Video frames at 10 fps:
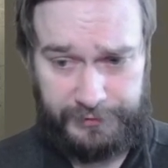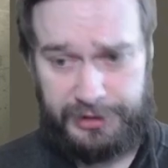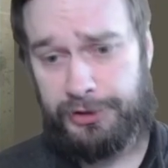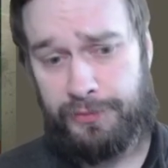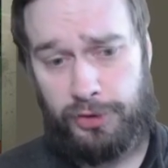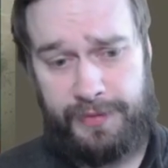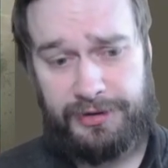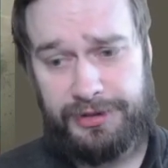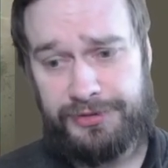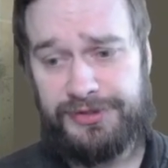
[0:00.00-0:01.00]
Learn more
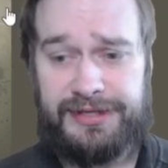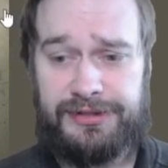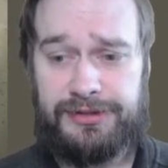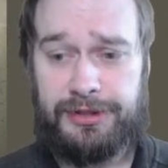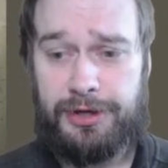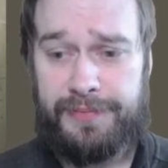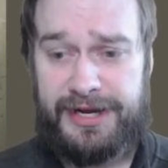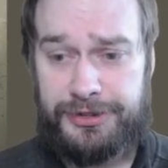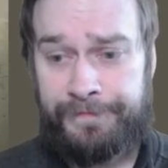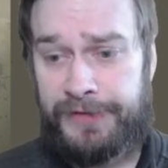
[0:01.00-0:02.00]
about clones takes us to the clone
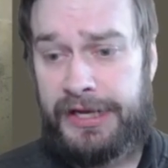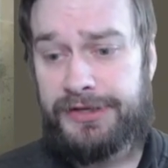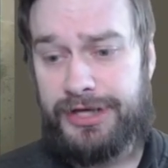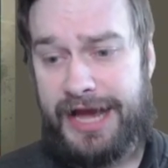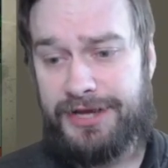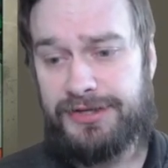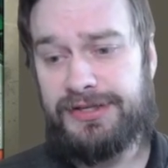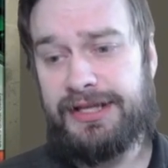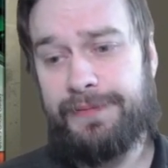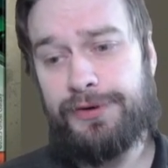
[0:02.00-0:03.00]
page. So yeah, you can
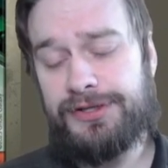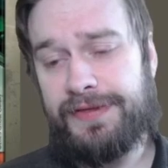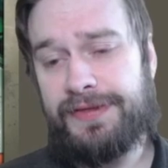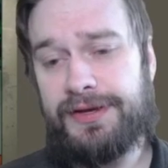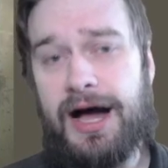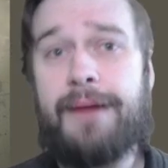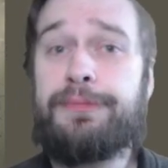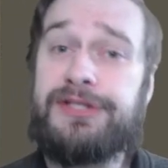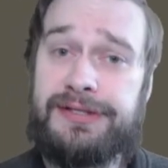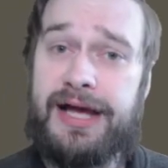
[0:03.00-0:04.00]
see they print on the
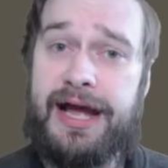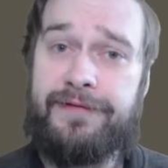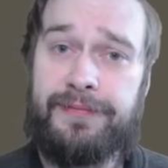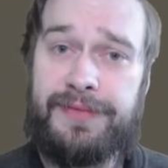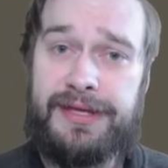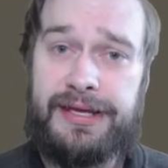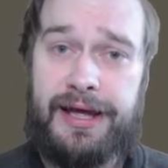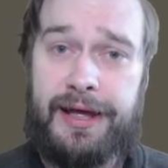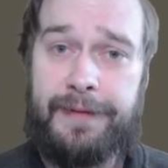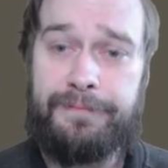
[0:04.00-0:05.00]
opposite side from
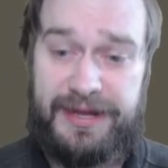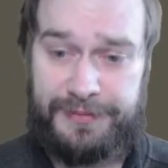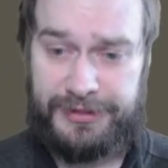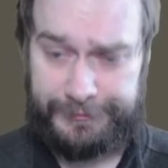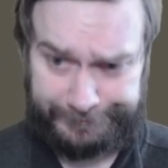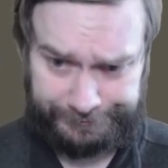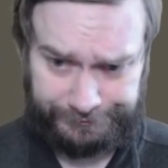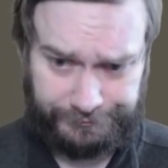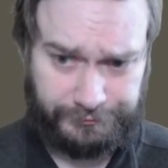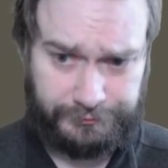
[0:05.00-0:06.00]
the pips.
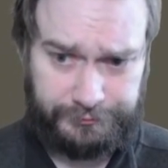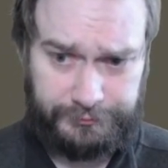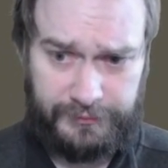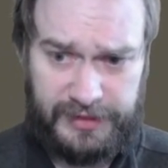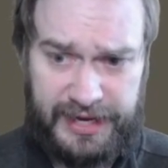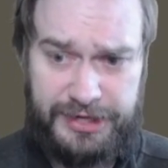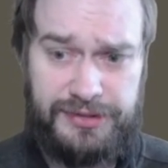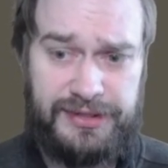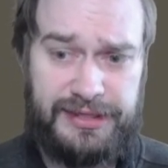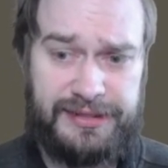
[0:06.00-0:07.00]
And you
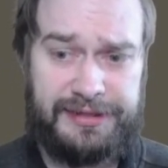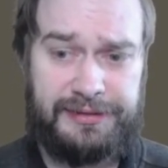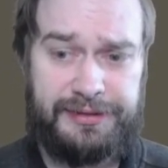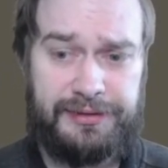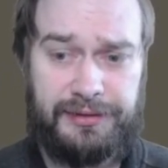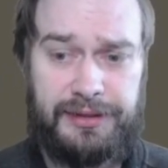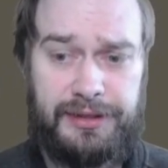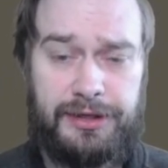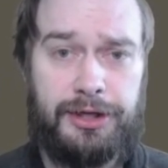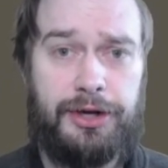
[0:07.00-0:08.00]
can see it's got the little
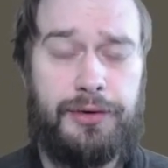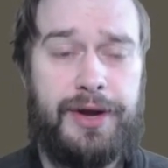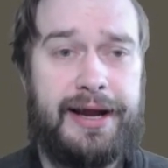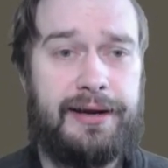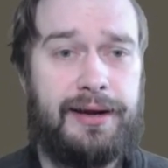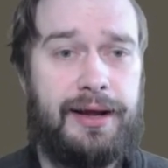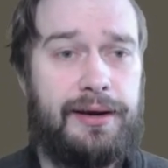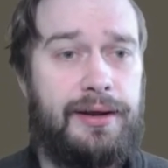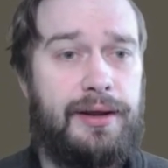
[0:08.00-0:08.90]
clone icon.